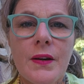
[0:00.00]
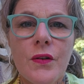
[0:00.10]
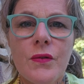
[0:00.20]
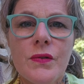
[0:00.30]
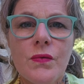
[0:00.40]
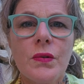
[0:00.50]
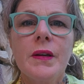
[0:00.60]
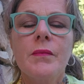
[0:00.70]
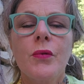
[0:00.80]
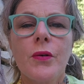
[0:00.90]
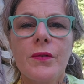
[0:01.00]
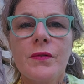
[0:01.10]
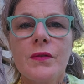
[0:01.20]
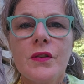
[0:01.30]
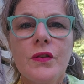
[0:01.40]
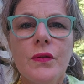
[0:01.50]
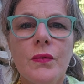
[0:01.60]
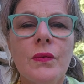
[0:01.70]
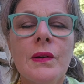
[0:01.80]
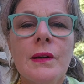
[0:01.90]
I knew it was really important
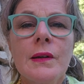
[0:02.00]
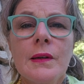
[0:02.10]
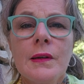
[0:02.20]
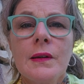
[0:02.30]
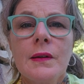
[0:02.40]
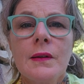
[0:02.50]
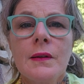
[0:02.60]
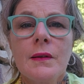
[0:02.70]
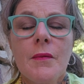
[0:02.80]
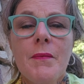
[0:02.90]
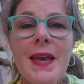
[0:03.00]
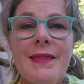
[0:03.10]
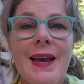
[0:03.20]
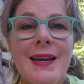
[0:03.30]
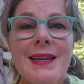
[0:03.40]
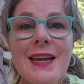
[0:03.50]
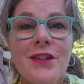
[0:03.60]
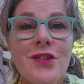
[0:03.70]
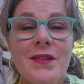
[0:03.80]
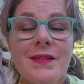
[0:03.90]
to make that
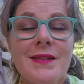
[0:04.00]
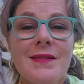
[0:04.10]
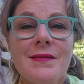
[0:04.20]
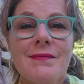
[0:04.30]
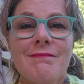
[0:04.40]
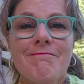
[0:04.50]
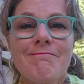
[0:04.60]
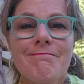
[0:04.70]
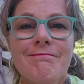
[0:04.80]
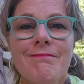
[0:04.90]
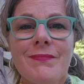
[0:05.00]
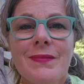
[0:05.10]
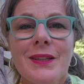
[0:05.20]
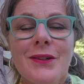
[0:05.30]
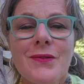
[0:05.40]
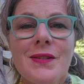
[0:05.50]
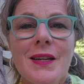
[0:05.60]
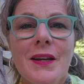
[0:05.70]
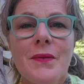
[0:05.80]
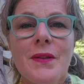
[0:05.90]
connection and, you know,
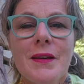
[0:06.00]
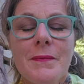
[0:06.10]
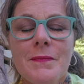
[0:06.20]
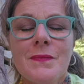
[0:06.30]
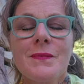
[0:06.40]
study with him.